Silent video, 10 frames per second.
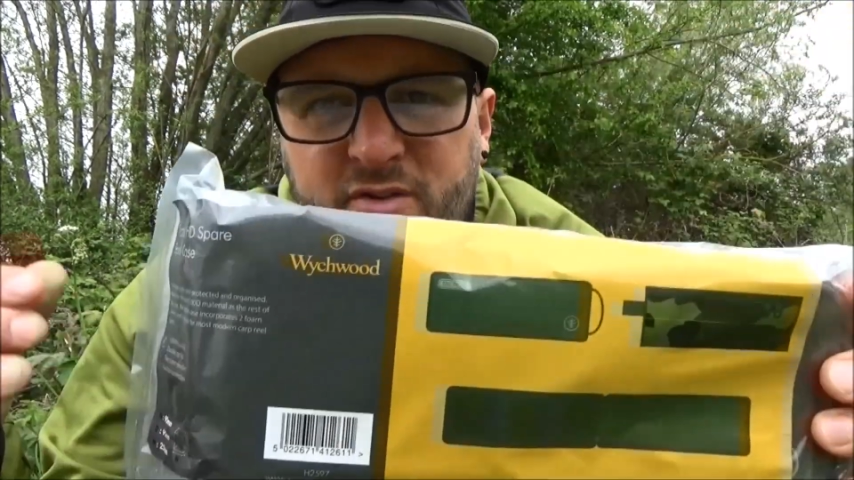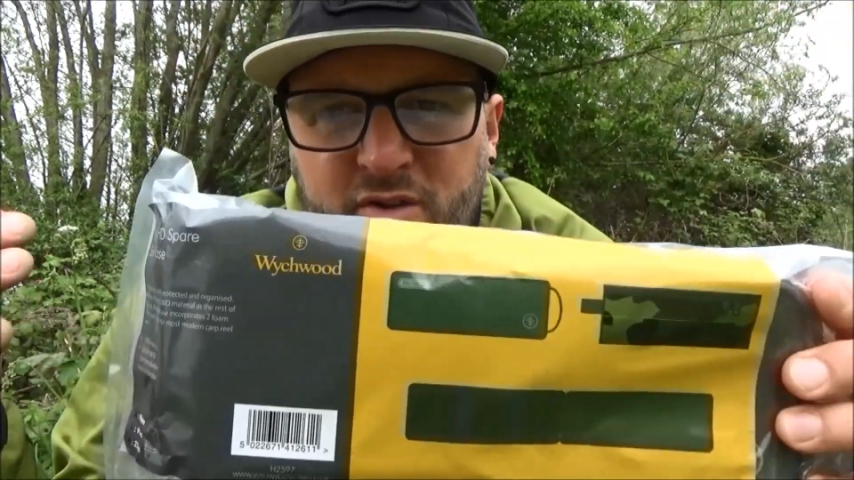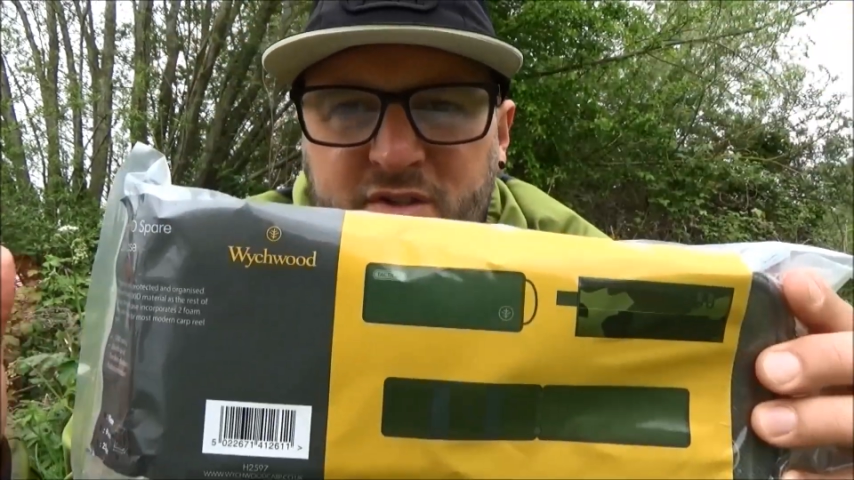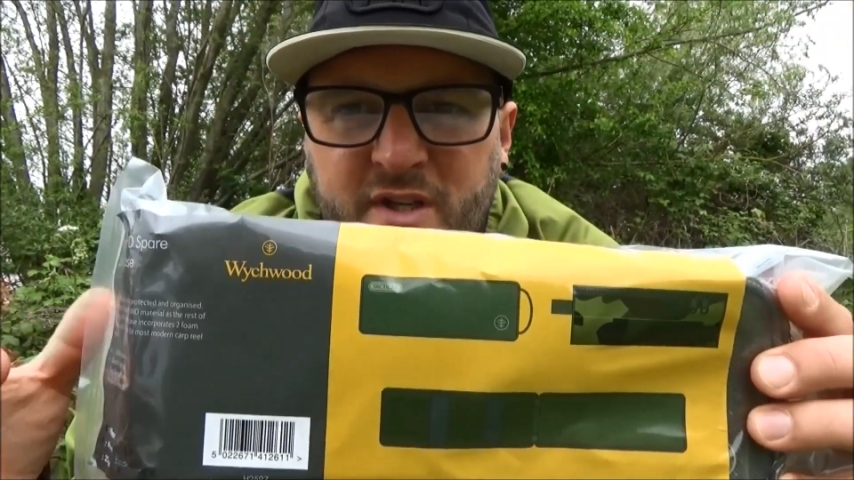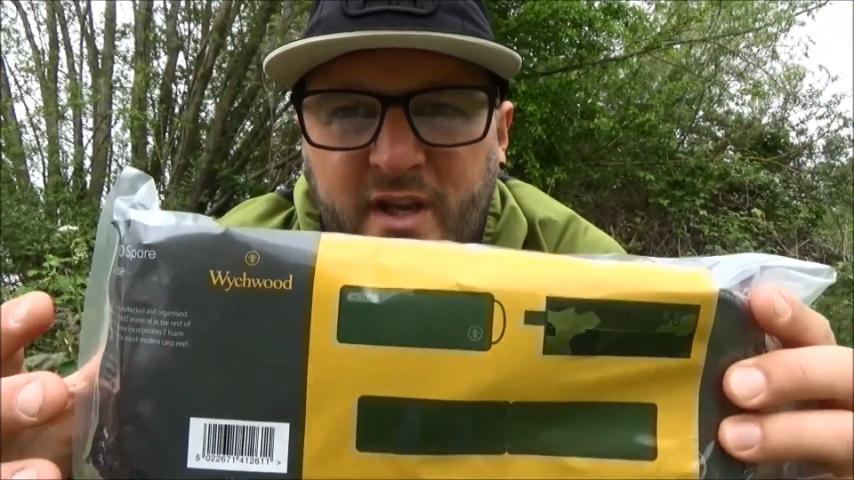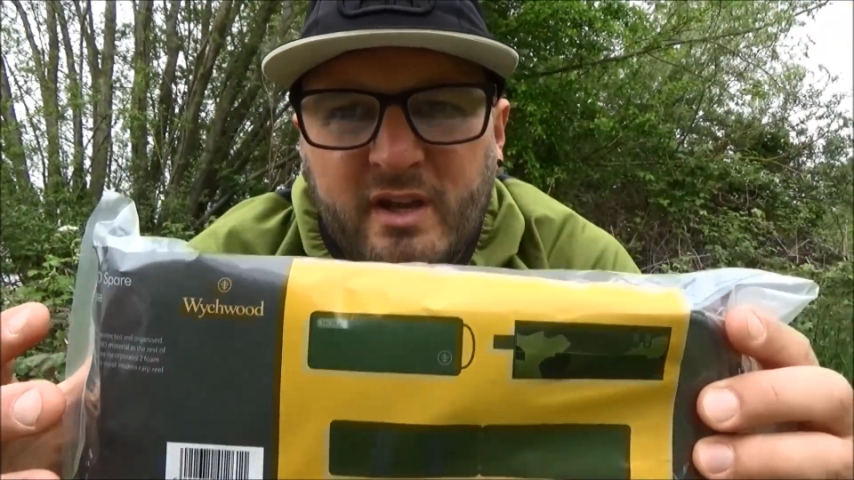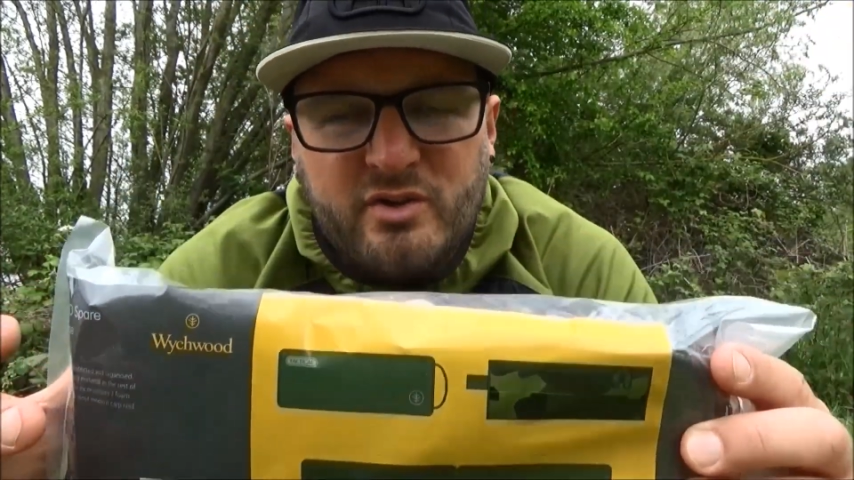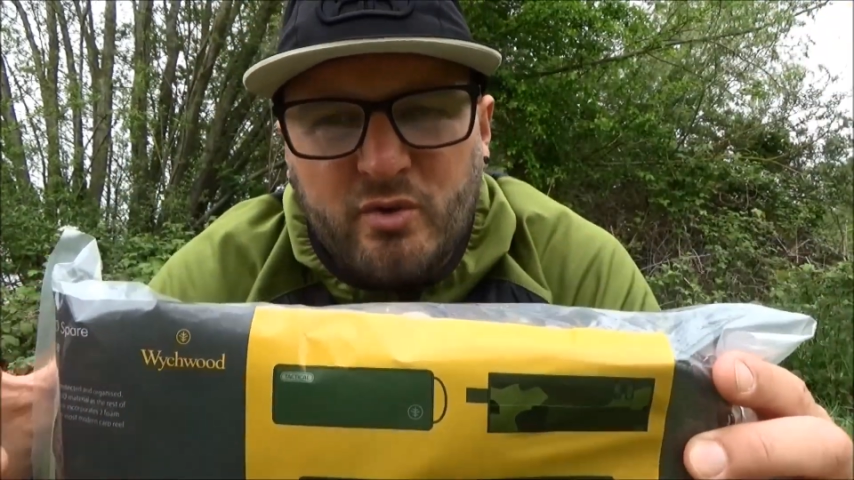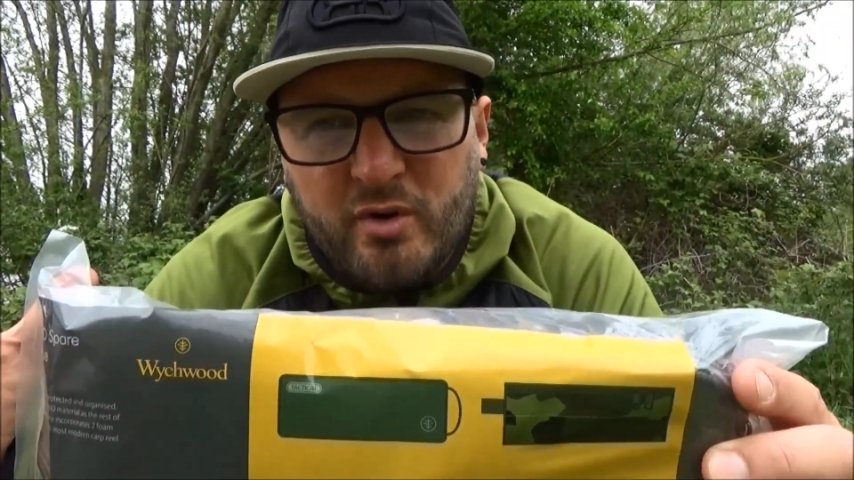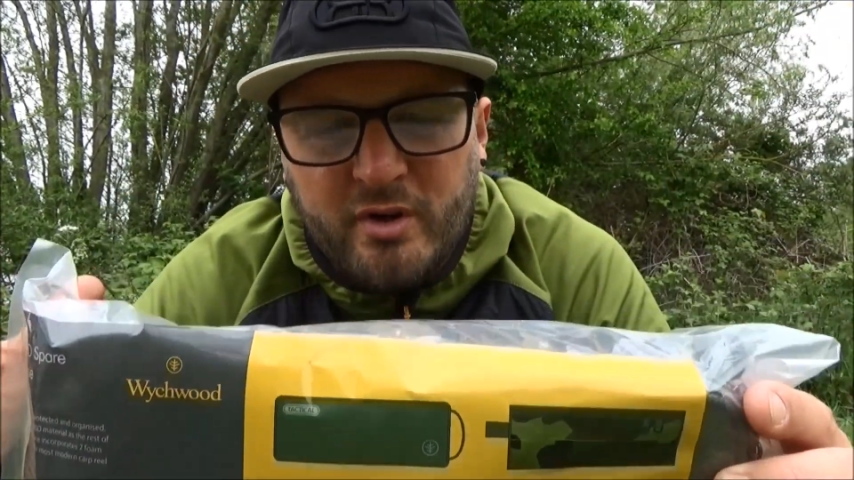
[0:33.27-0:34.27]
just in
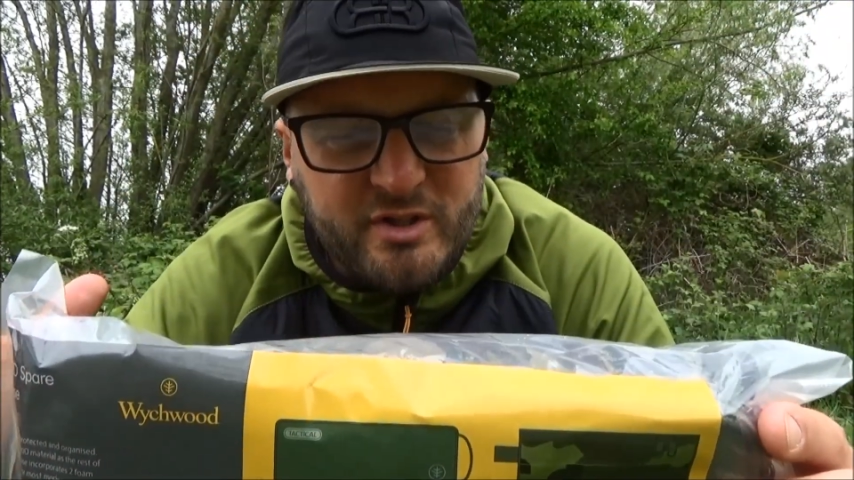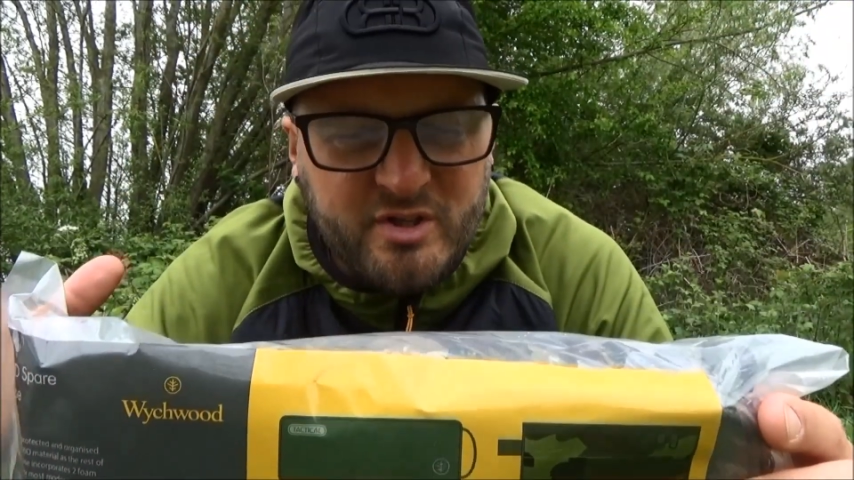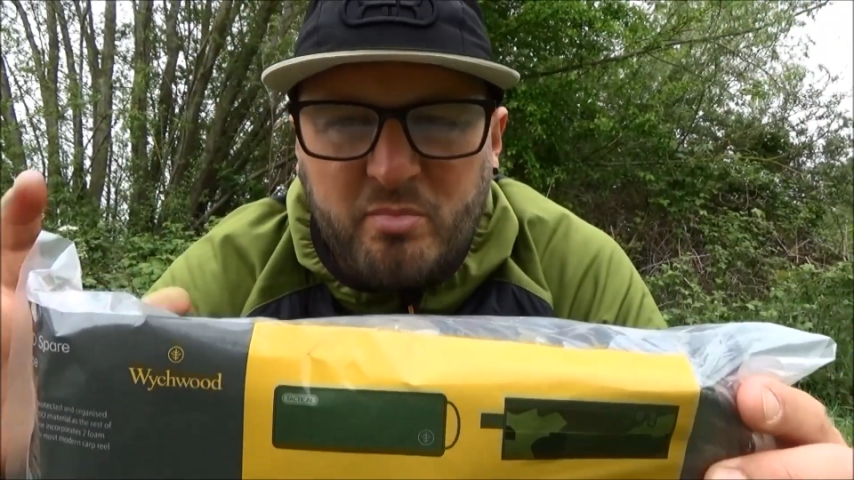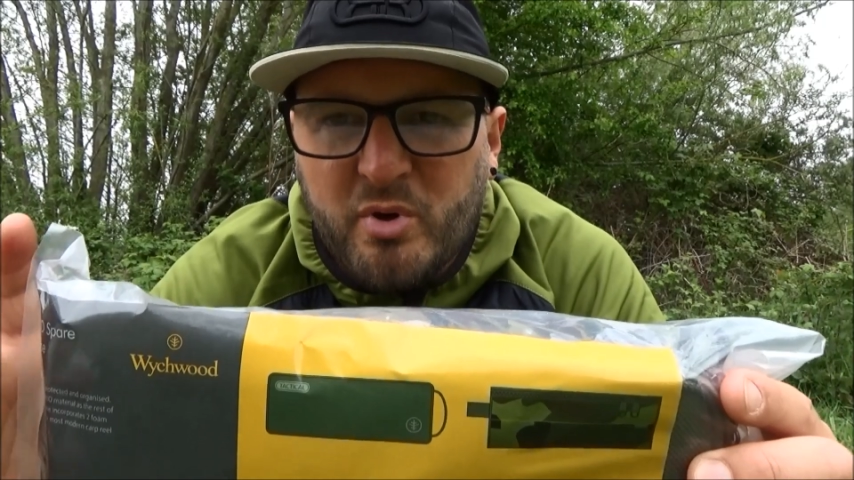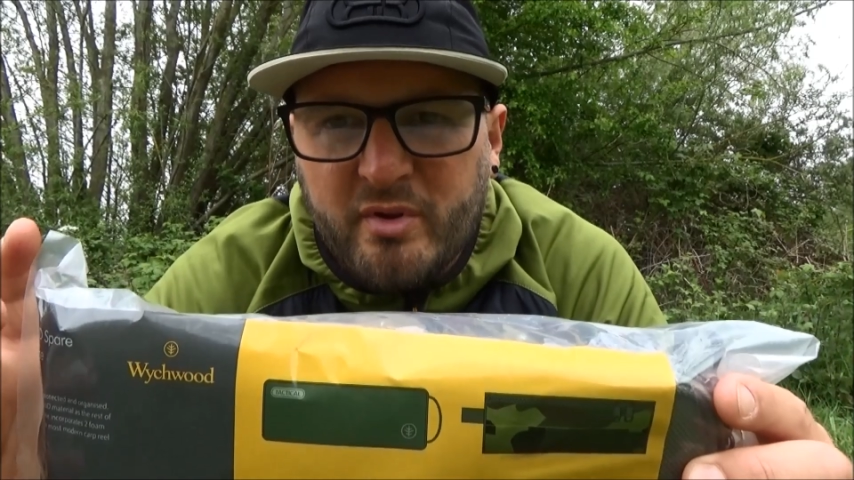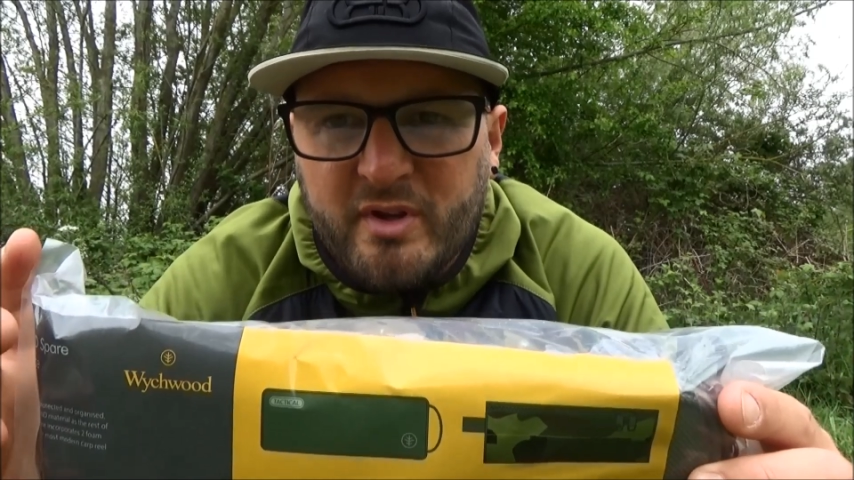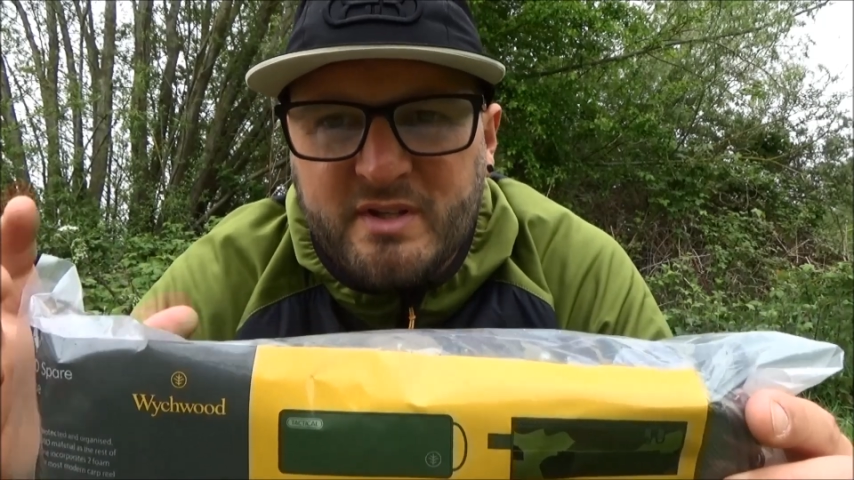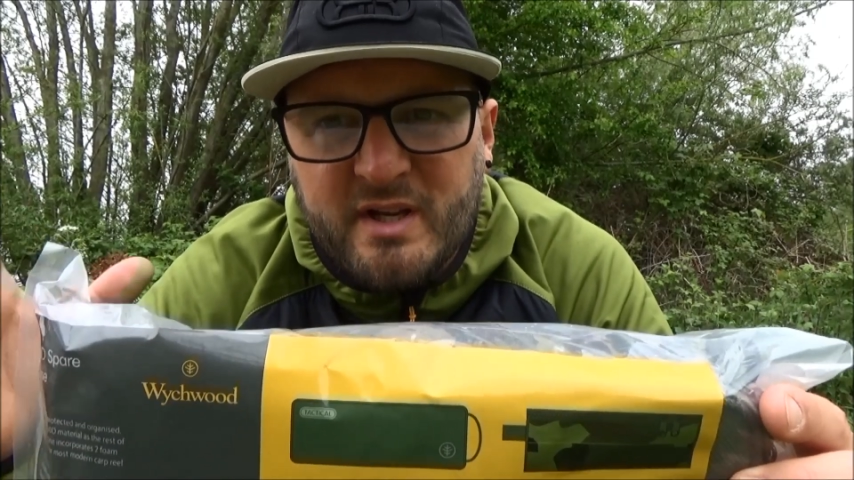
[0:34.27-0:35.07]
case you're looking to put this